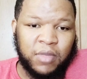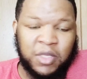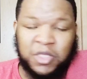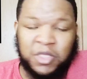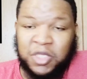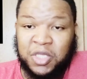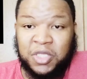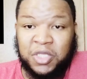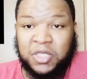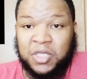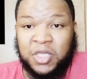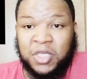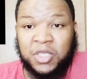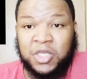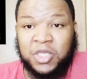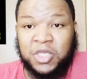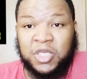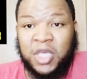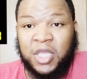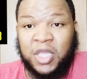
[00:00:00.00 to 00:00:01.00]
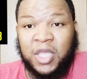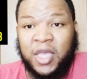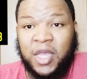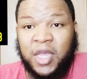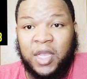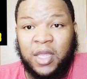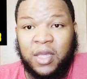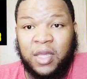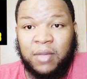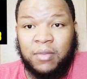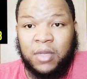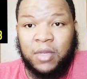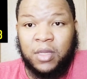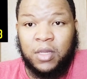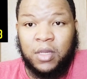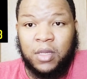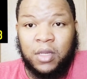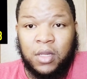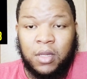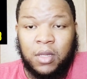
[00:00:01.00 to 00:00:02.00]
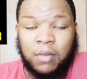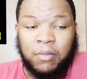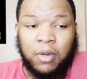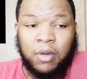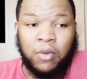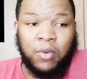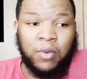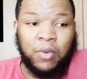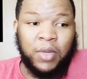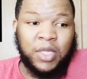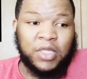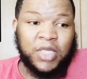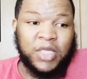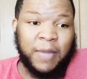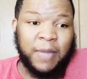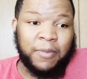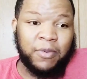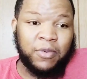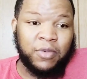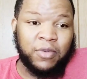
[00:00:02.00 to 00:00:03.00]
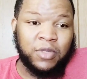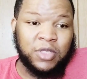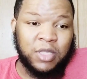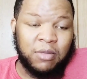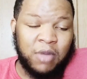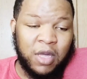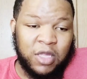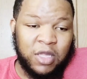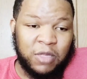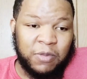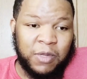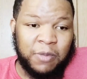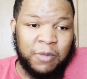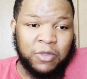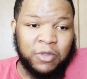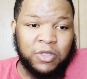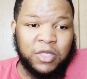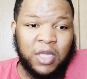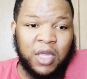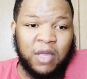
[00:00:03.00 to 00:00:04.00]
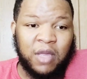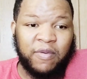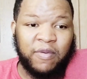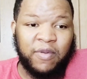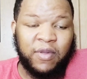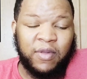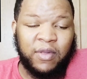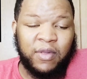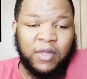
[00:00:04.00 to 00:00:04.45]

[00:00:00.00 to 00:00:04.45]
and just and just shut the hell up. But when we sample some other people's stuff,